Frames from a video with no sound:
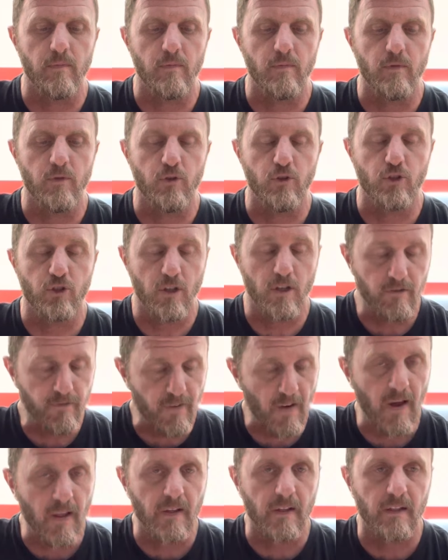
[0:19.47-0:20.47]
You should
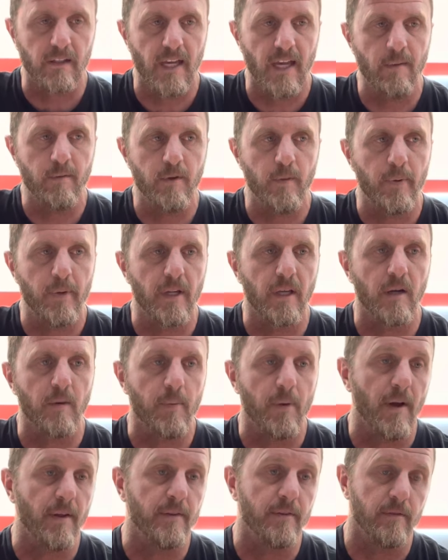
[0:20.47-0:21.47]
file a claim depending
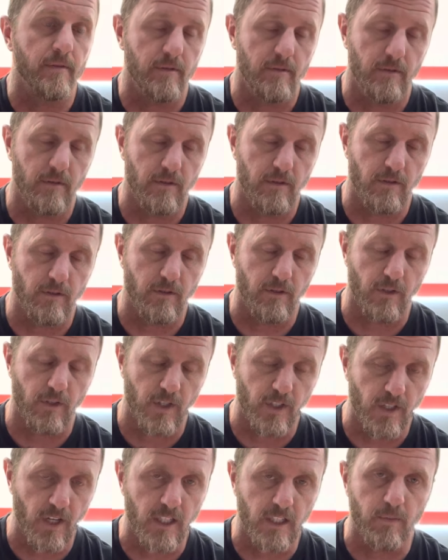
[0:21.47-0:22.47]
upon your
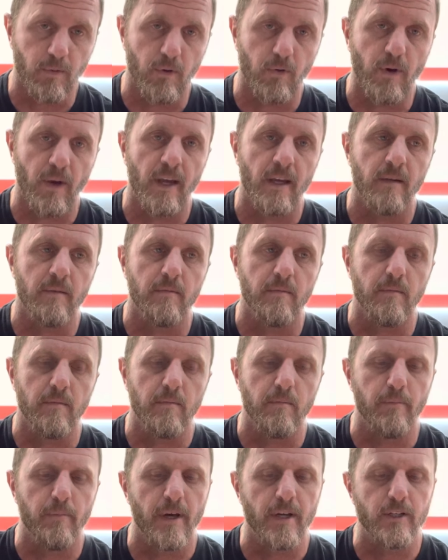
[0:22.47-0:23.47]
deductible rate,
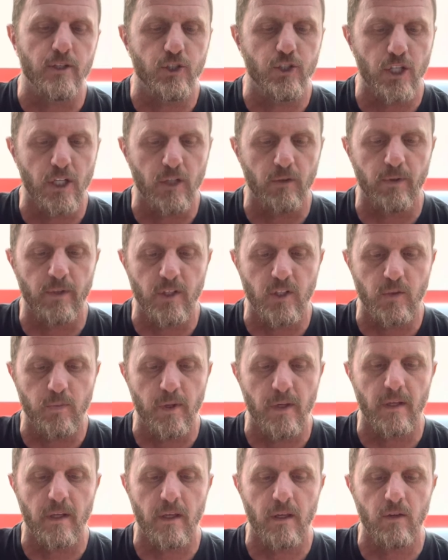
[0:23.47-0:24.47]
but generally
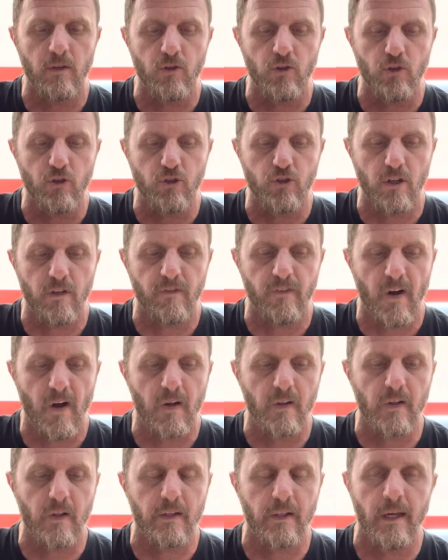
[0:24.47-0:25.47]
speaking, you should
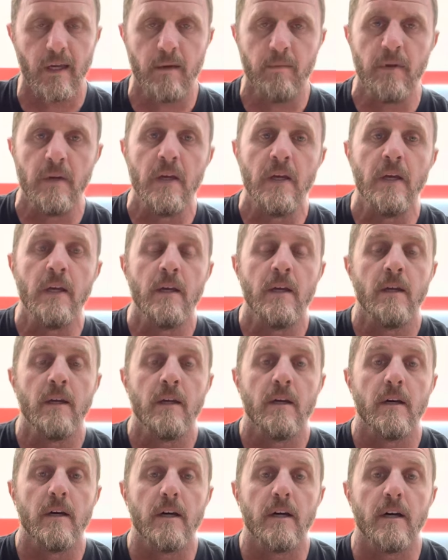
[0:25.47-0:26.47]
file a claim.
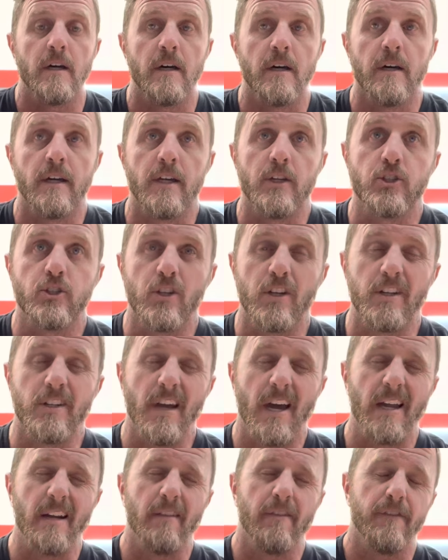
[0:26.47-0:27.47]
It should
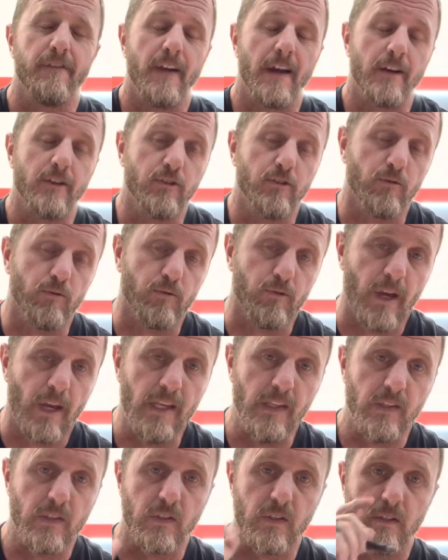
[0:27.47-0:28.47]
not affect your
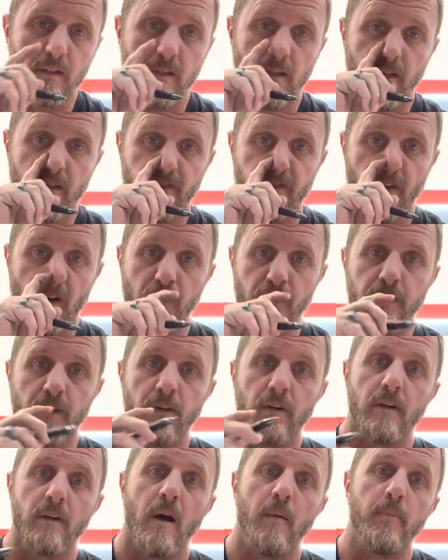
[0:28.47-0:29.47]
rates. It falls
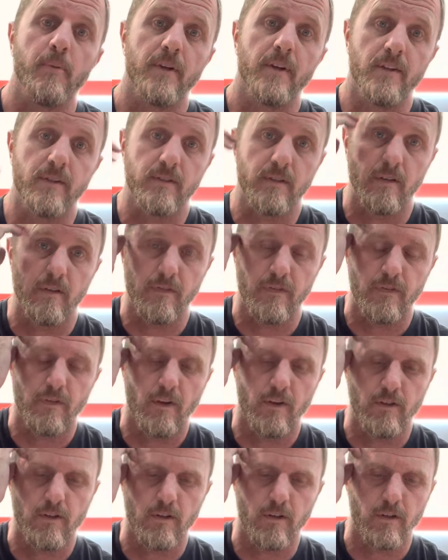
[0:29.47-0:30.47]
under comprehensive
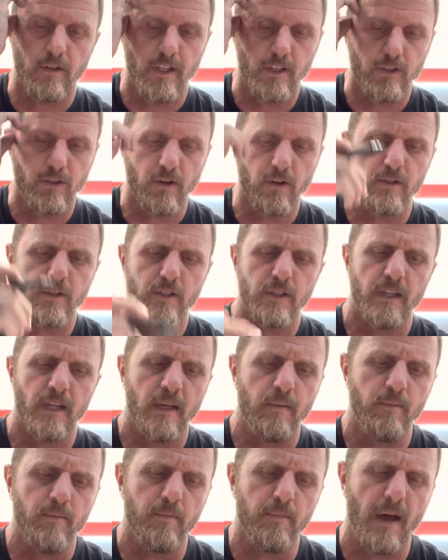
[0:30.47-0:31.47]
on your insurance
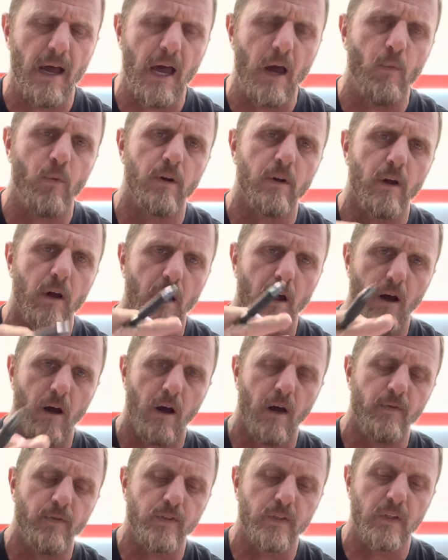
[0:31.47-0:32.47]
claim. I would
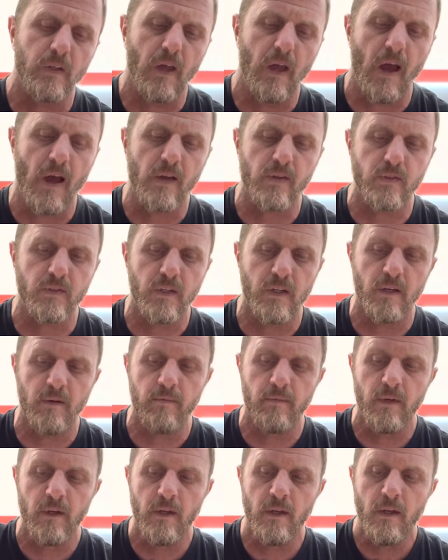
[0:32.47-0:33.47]
obviously ask
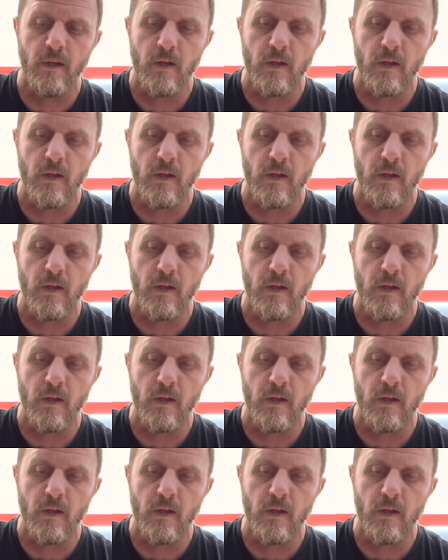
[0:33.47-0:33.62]
them